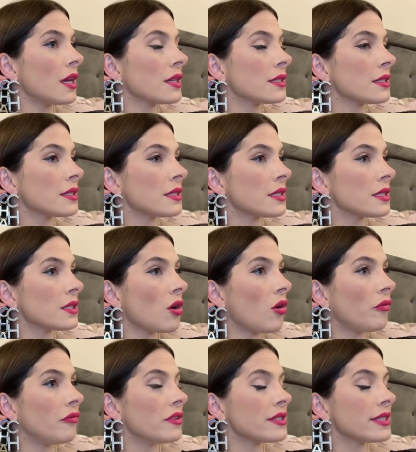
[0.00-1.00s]
And
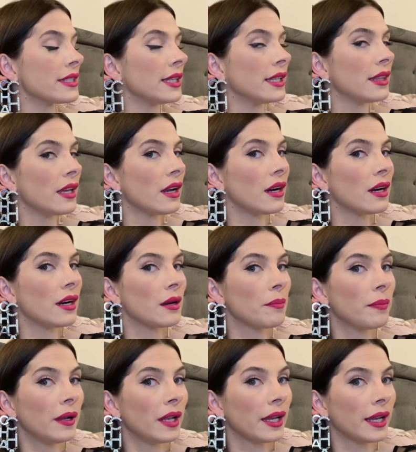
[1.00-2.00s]
obviously they are
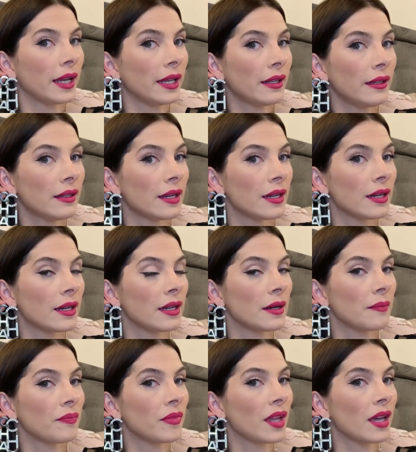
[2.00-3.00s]
plain,
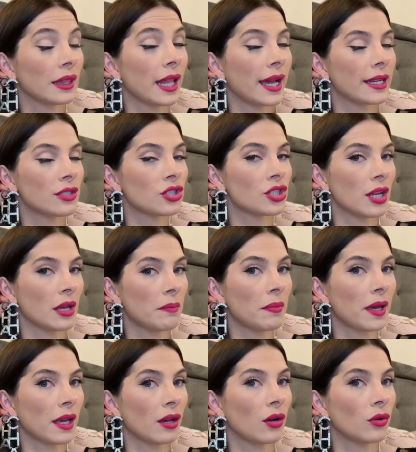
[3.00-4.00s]
um, light
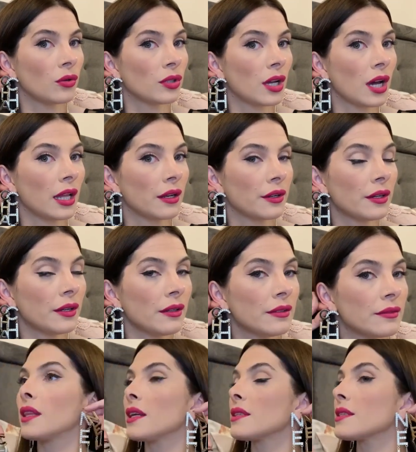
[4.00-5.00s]
champagne gold color.
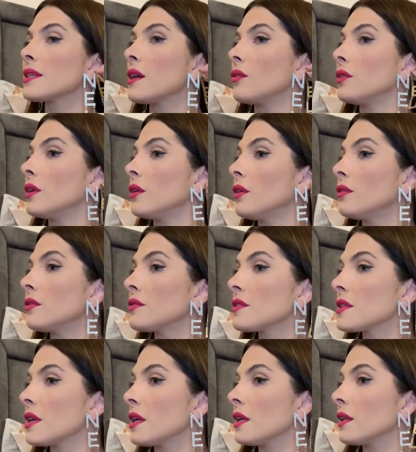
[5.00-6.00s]
And that's how the other
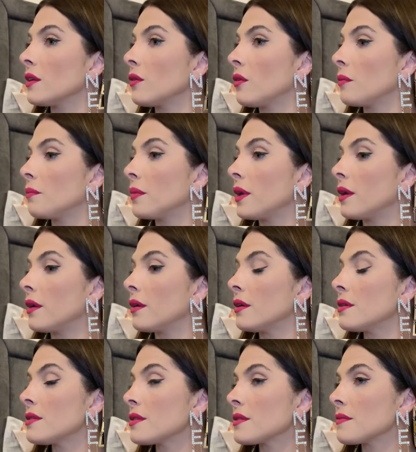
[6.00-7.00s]
side
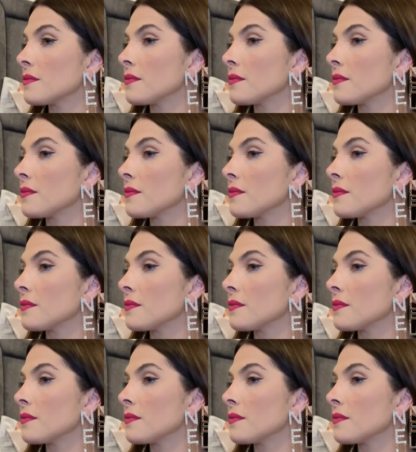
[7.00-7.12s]
compares